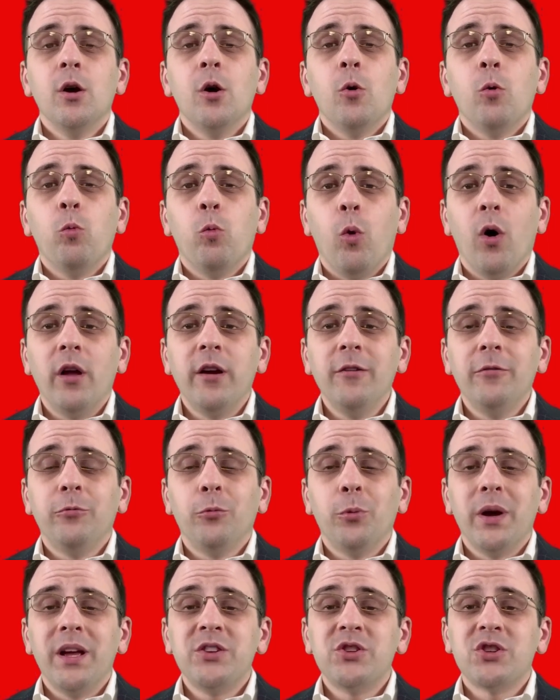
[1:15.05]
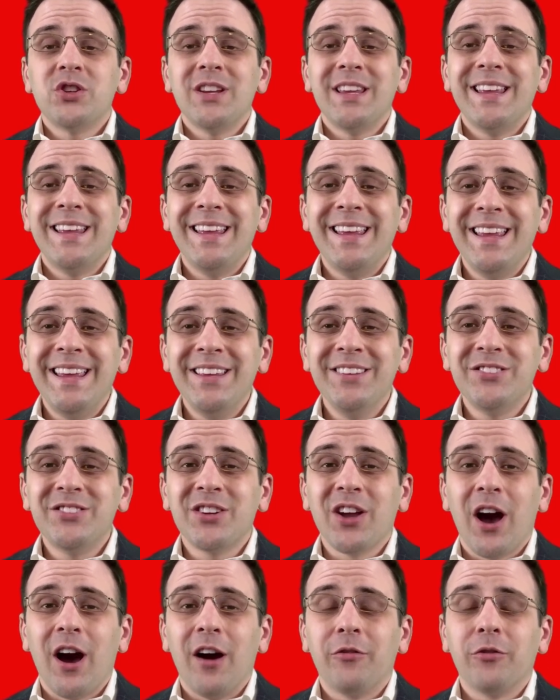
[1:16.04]
one of which is
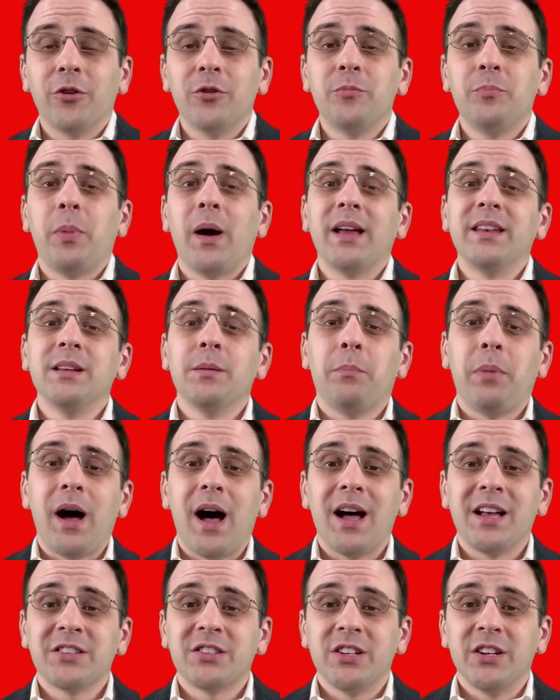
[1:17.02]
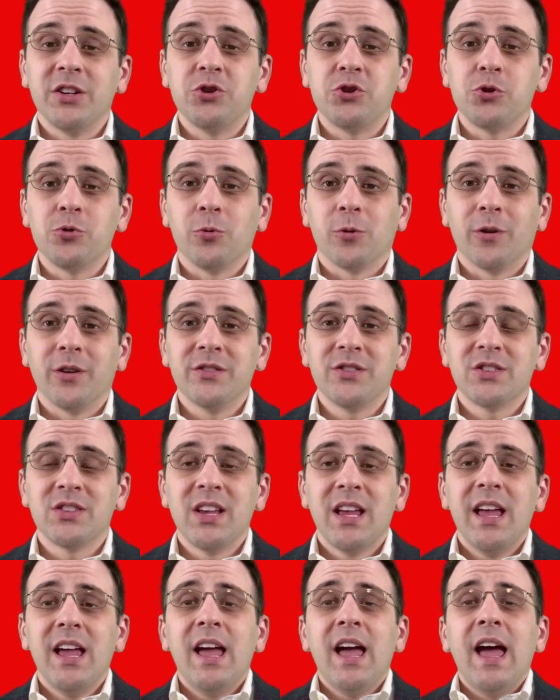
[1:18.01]
covered by deposit insurance
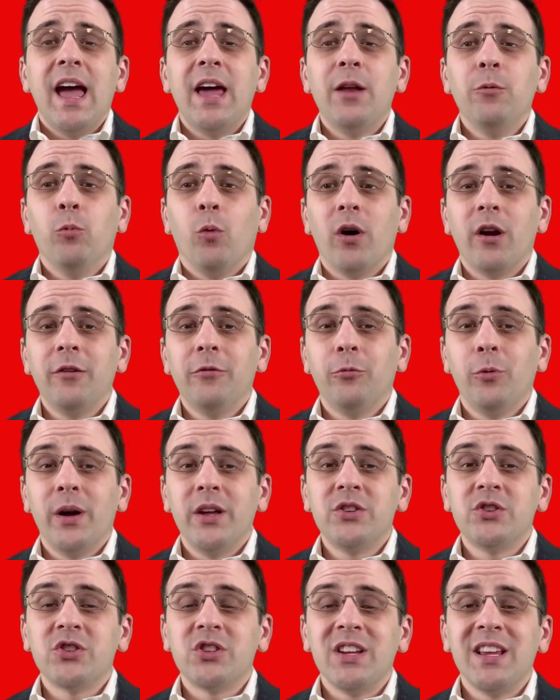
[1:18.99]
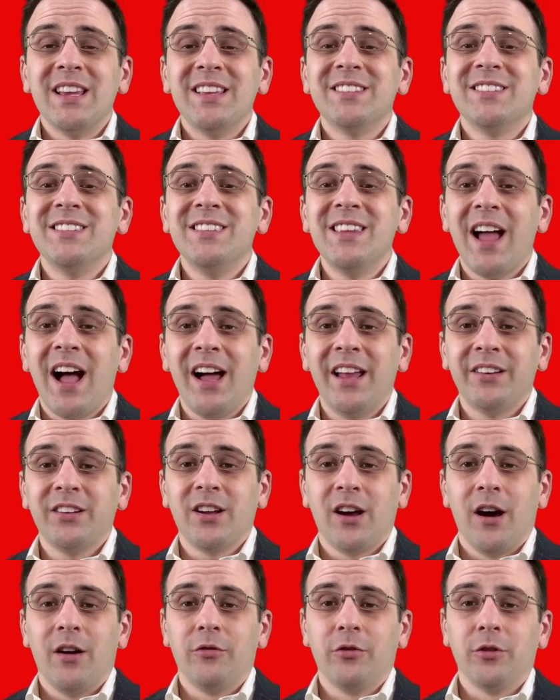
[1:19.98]
and one of which is not
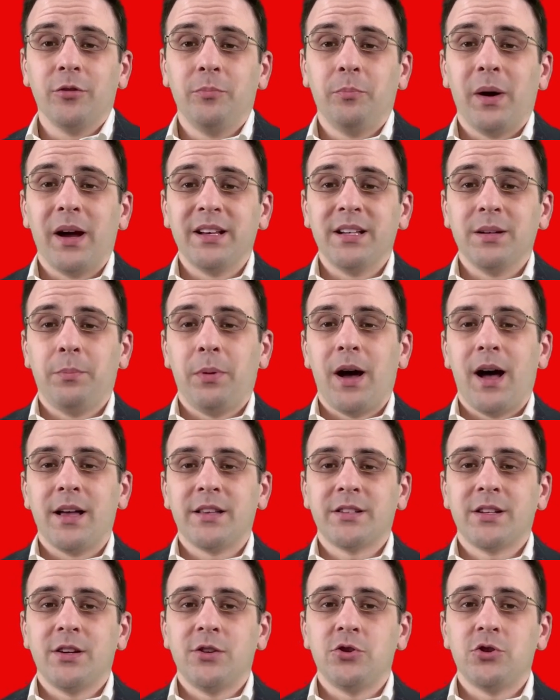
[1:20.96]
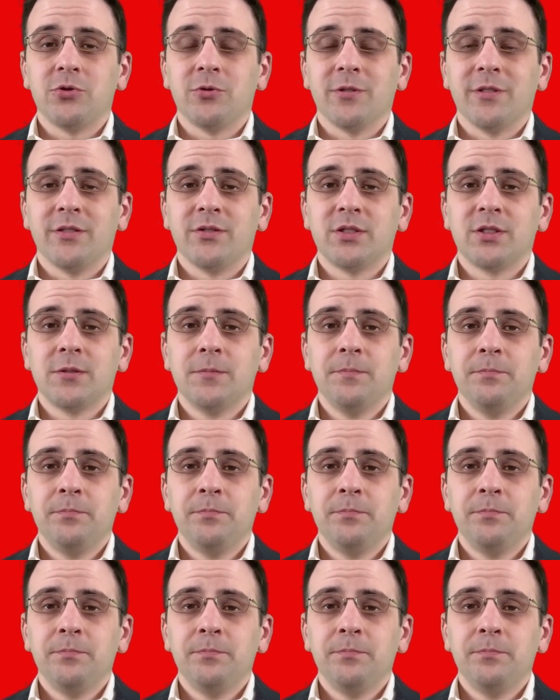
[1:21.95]
covered by deposit insurance.